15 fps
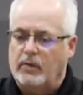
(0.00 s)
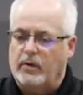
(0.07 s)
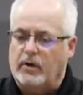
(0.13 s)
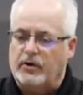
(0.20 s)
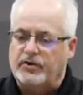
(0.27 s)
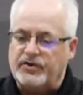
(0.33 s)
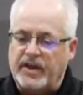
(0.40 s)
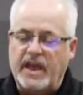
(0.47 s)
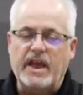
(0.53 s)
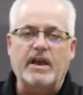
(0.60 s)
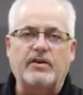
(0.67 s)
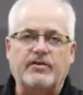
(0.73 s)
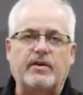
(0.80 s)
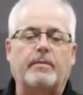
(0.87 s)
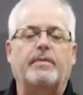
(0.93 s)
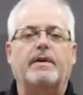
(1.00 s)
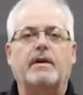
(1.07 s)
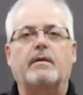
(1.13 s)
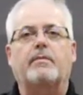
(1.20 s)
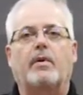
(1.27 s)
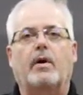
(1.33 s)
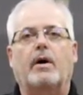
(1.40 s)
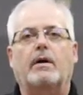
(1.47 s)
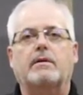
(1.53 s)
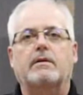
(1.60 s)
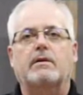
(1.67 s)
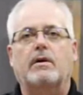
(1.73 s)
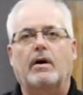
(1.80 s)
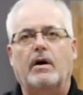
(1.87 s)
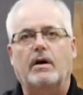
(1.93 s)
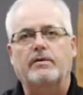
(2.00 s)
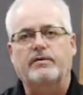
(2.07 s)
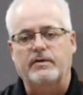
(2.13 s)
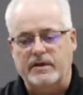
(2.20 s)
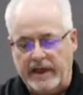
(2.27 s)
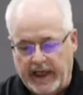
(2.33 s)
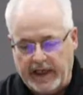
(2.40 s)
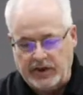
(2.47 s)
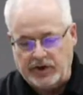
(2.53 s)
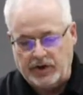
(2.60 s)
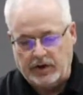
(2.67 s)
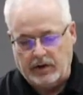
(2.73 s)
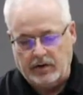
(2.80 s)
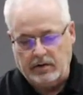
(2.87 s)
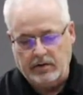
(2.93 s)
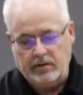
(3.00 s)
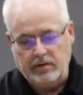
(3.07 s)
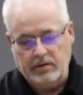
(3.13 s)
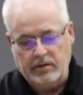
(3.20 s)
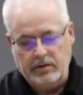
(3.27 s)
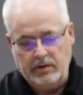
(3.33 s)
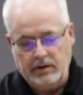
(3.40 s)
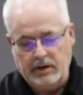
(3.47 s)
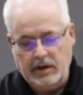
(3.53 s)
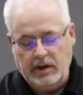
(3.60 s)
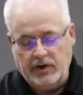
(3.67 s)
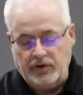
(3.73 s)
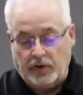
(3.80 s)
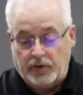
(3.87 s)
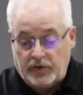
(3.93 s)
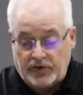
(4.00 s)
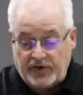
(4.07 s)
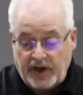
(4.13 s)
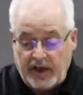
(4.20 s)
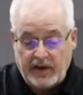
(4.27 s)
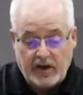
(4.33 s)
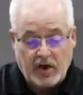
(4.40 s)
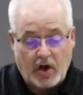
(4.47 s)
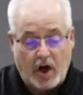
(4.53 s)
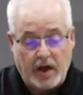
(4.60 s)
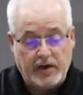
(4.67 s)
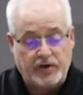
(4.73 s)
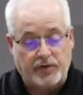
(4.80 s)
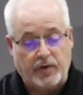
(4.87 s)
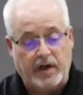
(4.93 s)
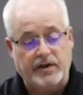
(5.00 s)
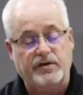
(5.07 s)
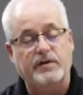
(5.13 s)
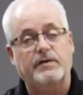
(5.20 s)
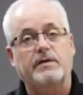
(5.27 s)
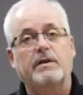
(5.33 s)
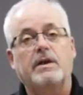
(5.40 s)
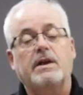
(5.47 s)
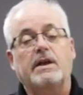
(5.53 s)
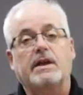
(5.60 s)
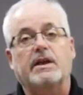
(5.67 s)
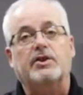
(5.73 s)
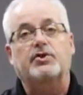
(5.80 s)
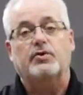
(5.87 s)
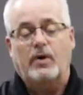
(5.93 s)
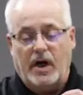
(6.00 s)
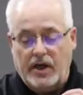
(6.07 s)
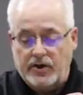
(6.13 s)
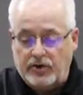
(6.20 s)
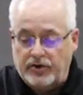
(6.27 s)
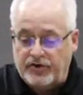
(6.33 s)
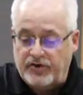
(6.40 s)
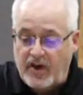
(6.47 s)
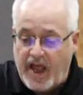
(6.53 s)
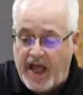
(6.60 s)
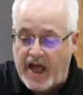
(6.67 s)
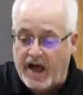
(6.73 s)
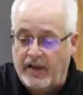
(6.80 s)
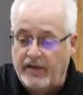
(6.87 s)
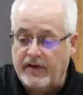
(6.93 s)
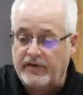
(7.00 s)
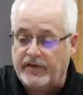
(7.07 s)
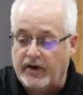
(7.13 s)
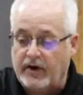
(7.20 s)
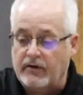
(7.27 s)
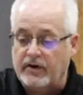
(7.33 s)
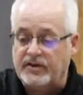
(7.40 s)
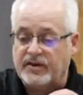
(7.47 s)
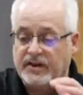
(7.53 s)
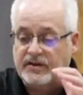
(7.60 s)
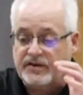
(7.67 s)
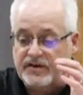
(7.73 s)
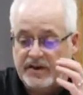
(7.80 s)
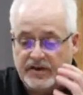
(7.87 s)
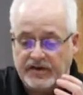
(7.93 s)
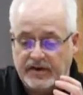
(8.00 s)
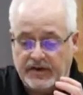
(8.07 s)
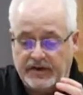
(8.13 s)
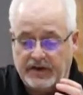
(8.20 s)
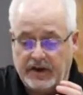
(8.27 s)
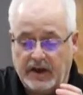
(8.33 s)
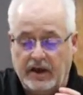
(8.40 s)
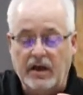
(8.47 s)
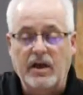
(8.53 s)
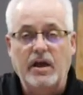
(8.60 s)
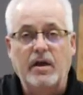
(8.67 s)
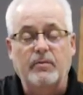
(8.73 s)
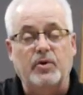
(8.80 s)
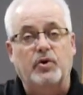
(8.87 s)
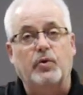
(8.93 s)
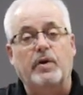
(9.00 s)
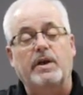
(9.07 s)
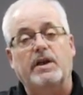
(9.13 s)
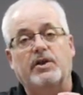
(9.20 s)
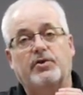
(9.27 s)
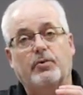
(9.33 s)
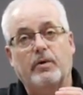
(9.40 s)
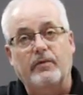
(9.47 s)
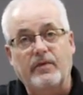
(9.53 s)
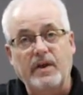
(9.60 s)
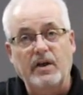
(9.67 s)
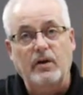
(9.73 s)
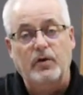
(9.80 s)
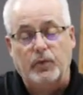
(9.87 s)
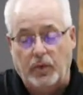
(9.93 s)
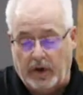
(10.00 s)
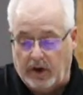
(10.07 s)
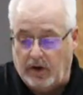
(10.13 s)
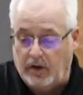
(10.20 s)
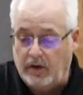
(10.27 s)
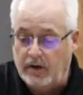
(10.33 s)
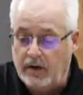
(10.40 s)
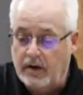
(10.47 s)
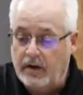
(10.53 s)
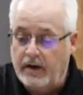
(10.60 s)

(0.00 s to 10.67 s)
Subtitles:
We are saying something about God's nature. So to say that God is righteous is to understand that there is consistency between his revealed will